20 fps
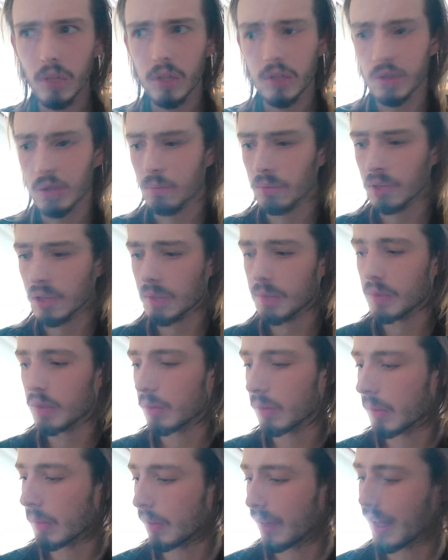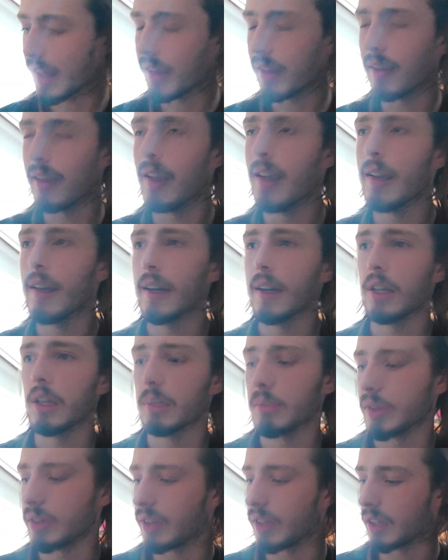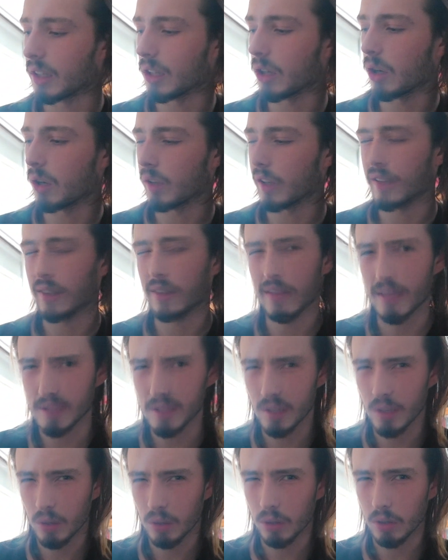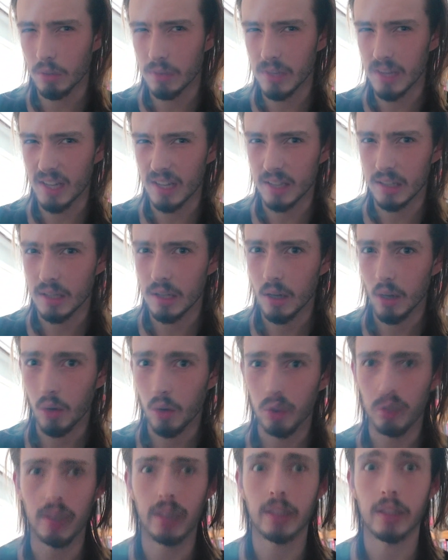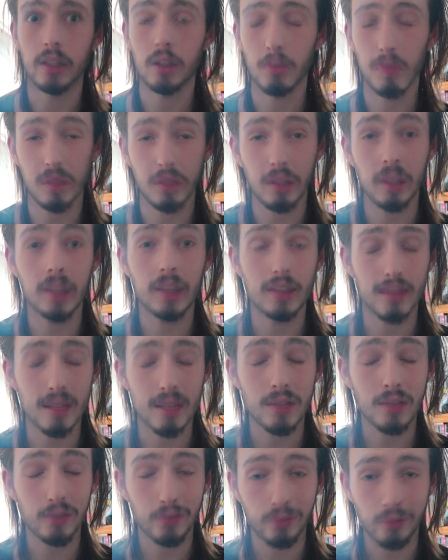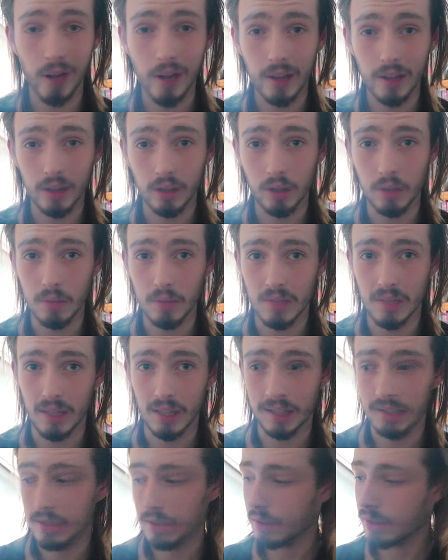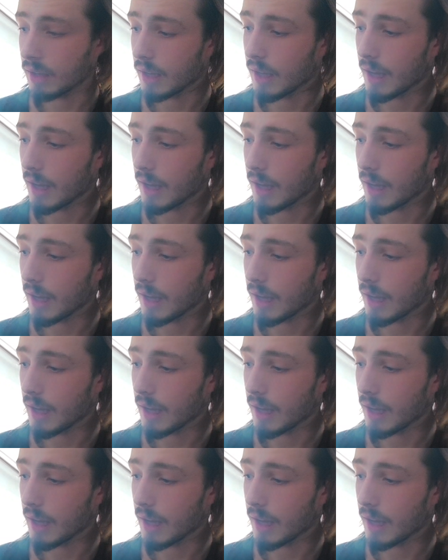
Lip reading: sometimes you'll be playing and you'll be thinking, okay, this note comes next, or like you'll be thinking this fret comes next,